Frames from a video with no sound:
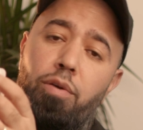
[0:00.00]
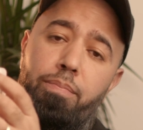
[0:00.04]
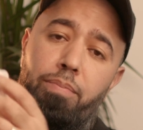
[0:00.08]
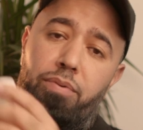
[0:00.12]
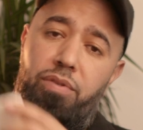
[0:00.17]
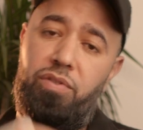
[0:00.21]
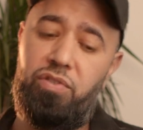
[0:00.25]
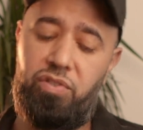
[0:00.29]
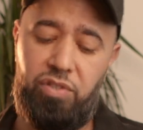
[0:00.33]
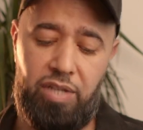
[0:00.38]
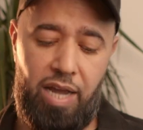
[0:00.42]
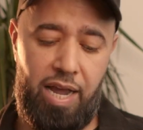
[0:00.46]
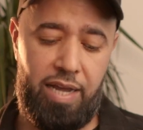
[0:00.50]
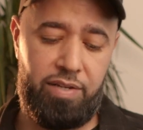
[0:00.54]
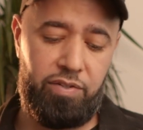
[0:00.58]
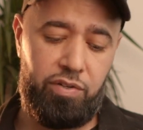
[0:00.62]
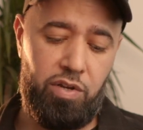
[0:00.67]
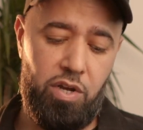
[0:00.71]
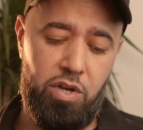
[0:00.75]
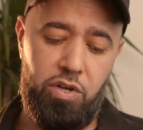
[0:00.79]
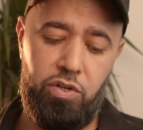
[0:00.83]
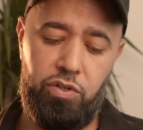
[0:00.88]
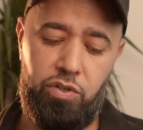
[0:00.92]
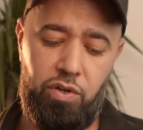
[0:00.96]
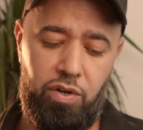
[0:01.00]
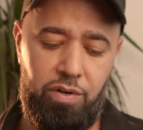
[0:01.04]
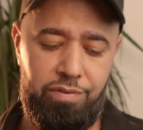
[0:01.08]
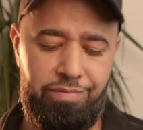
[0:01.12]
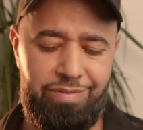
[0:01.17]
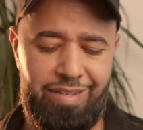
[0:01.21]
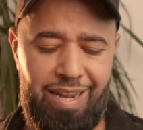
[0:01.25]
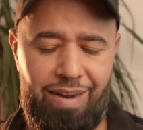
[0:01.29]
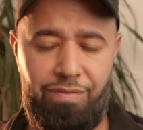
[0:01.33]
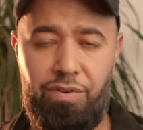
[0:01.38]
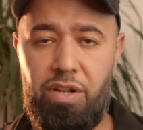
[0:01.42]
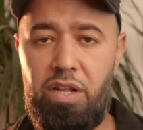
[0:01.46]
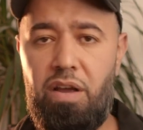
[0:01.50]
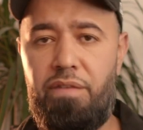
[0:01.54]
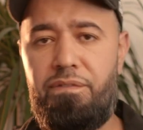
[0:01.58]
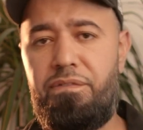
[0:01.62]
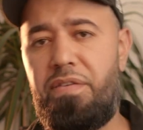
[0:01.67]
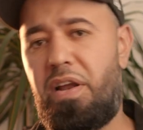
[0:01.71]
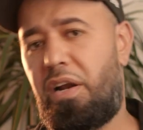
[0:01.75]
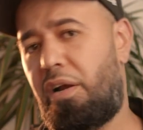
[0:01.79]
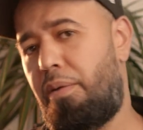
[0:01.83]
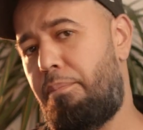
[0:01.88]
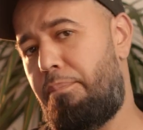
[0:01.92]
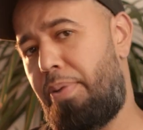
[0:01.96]
triple the size. So it's not really a
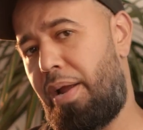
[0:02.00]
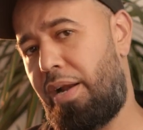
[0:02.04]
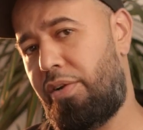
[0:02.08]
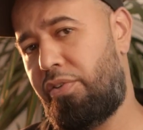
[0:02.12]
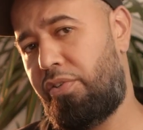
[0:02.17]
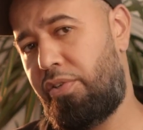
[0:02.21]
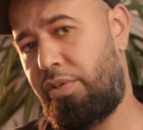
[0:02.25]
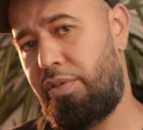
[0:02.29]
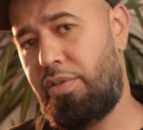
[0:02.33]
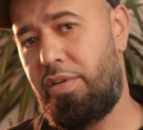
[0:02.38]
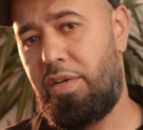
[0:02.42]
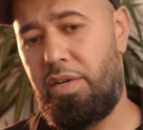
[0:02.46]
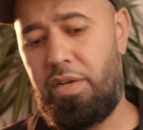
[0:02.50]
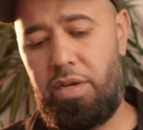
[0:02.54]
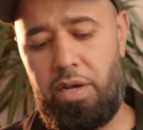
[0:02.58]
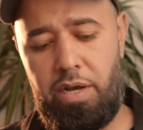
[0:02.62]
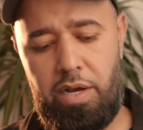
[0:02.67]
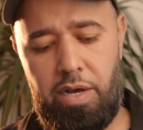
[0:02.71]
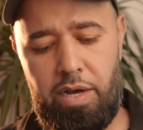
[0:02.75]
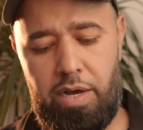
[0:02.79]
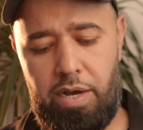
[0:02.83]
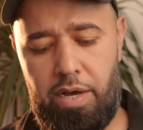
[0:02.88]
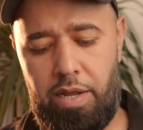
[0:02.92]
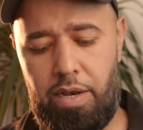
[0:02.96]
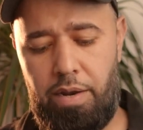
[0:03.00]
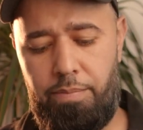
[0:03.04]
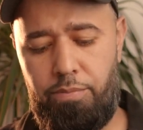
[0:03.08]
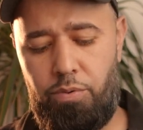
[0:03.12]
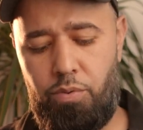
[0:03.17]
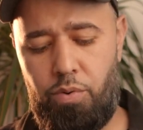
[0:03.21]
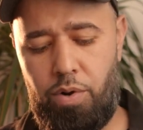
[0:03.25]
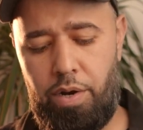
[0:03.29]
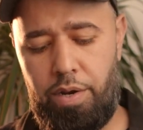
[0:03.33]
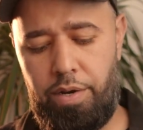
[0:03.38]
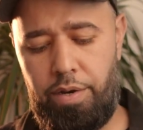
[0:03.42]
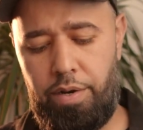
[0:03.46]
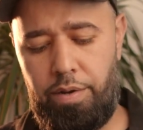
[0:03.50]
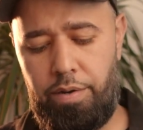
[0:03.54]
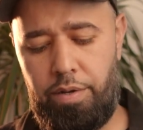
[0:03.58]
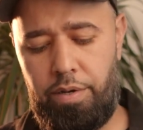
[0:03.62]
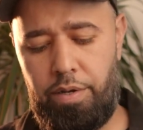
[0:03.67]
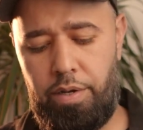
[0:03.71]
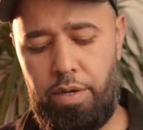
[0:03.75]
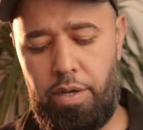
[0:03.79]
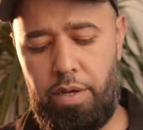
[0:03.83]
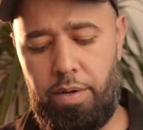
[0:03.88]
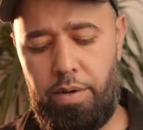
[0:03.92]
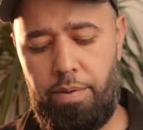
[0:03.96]
fair comparison, number
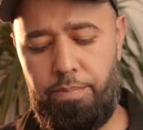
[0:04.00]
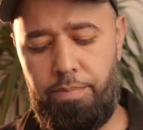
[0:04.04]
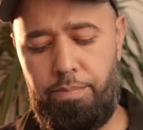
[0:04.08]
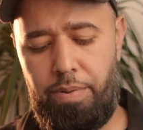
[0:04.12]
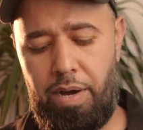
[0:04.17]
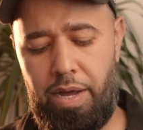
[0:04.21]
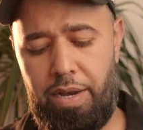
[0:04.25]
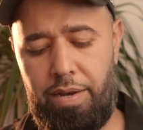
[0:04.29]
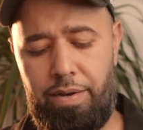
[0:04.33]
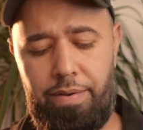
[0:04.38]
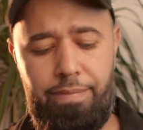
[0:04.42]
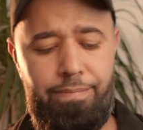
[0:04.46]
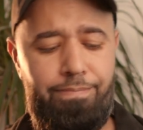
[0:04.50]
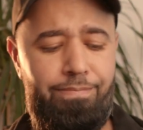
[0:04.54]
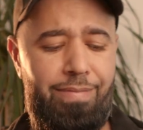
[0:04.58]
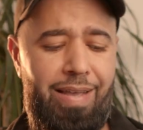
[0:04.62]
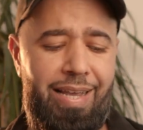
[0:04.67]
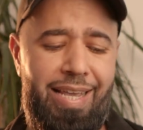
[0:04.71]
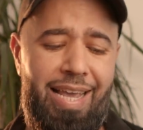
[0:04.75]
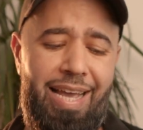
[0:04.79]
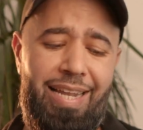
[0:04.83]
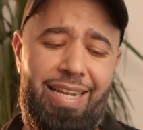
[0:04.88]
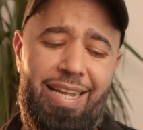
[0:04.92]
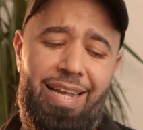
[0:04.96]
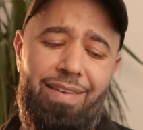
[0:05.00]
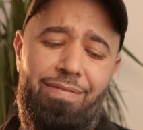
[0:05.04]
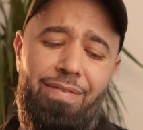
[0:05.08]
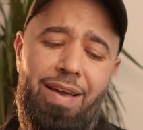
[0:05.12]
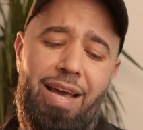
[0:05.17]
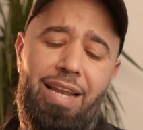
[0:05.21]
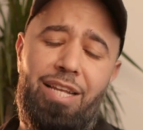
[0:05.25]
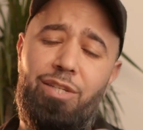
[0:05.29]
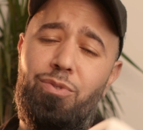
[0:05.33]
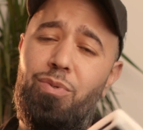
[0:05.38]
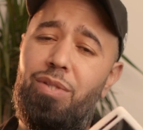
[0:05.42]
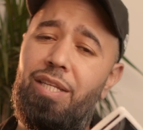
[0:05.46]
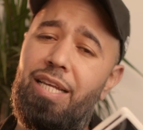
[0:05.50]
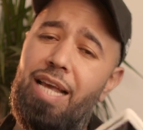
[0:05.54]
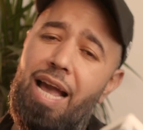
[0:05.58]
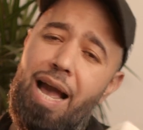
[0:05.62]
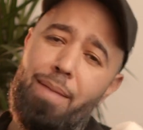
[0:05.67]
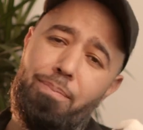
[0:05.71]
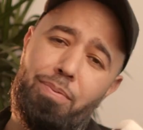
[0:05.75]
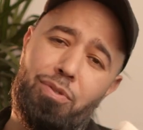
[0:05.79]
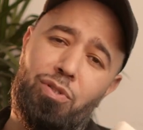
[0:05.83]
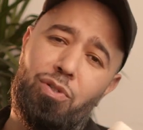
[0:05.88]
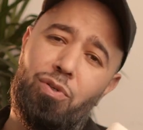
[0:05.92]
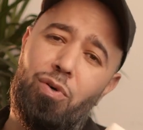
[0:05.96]
one. But again, the advantage with the
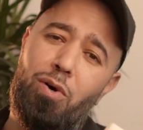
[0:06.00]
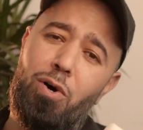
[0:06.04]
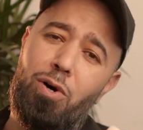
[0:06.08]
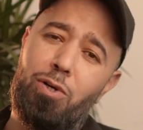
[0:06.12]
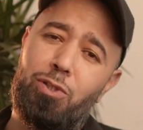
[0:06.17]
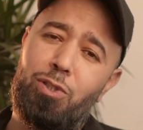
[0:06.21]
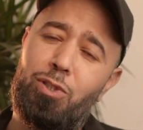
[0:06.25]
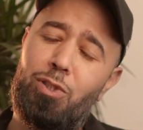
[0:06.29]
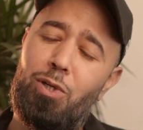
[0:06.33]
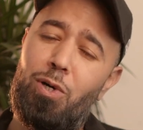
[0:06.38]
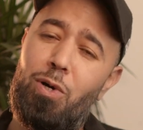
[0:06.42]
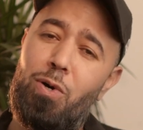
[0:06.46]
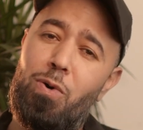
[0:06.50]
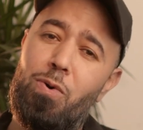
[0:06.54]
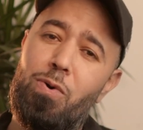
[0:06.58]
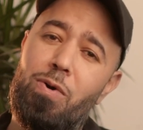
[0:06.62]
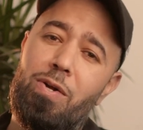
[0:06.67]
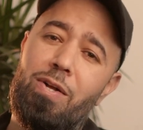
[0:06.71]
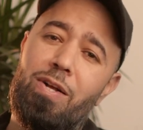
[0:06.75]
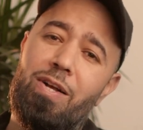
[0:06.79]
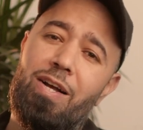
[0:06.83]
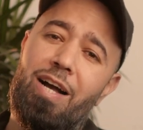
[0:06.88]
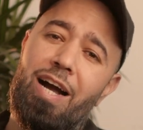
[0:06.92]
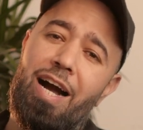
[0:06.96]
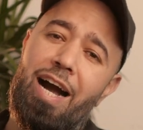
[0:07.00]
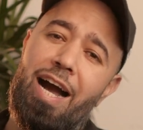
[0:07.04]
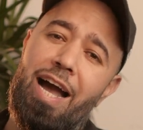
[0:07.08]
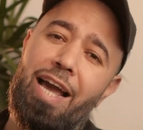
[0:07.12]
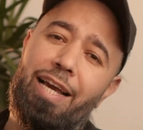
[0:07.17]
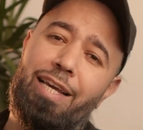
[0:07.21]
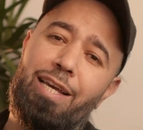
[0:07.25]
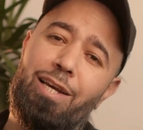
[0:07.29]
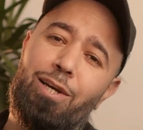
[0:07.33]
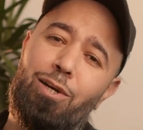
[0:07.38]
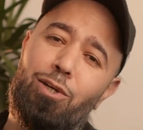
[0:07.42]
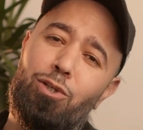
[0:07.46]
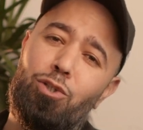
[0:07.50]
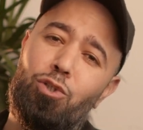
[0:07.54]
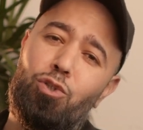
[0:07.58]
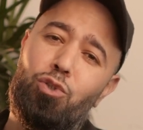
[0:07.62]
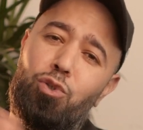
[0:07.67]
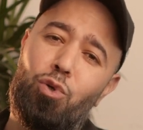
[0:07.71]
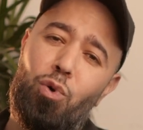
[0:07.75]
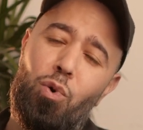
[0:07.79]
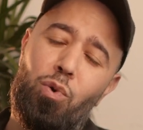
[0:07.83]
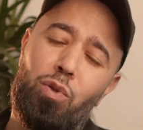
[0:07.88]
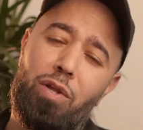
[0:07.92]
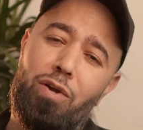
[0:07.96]
aperture also, I can
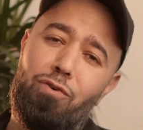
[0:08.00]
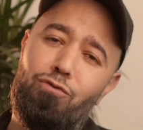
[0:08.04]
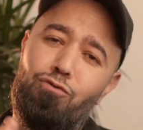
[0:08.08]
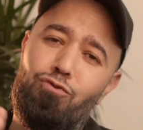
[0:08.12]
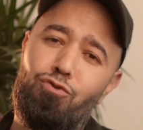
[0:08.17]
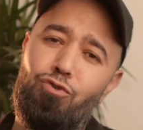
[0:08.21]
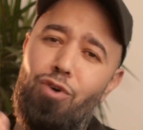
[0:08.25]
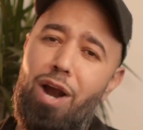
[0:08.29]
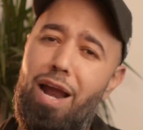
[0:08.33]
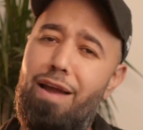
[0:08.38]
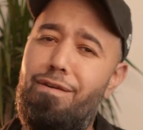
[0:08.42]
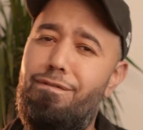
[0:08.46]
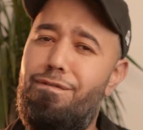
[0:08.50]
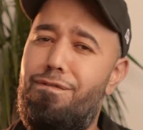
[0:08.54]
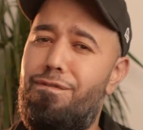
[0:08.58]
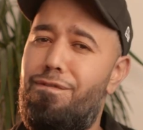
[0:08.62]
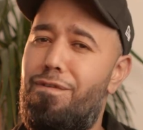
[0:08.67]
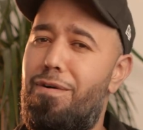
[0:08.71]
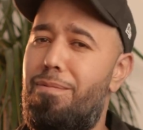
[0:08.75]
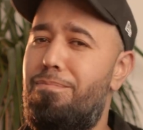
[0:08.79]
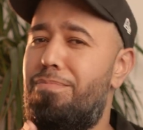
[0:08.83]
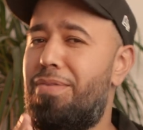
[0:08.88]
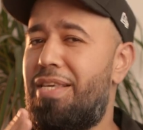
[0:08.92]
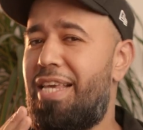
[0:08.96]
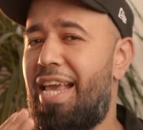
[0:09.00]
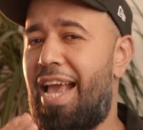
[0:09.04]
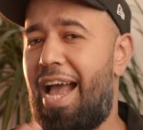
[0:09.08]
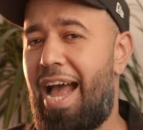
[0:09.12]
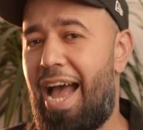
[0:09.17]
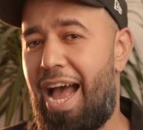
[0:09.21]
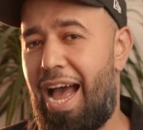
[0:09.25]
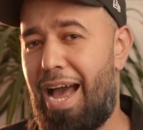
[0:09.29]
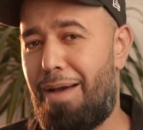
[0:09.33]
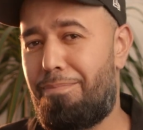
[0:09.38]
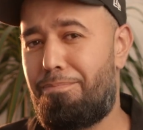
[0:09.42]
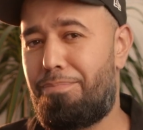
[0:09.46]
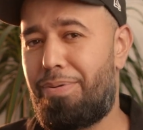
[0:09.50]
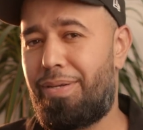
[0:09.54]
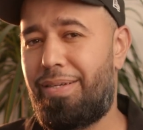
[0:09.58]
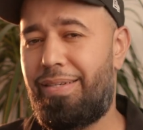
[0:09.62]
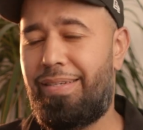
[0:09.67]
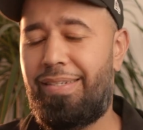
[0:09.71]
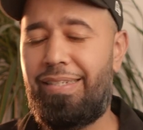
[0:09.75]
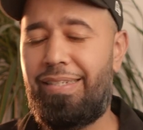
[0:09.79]
control it right from the app.